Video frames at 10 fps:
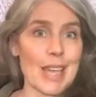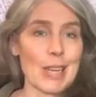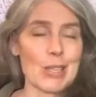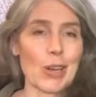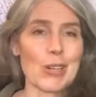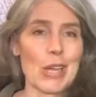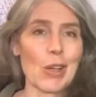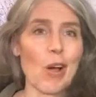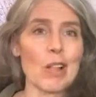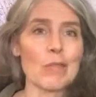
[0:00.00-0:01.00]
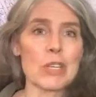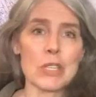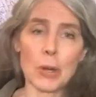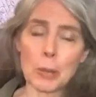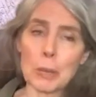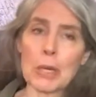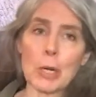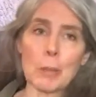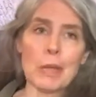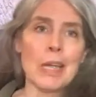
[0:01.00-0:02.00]
And it's going to take all of us arm in
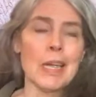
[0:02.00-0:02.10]
arm.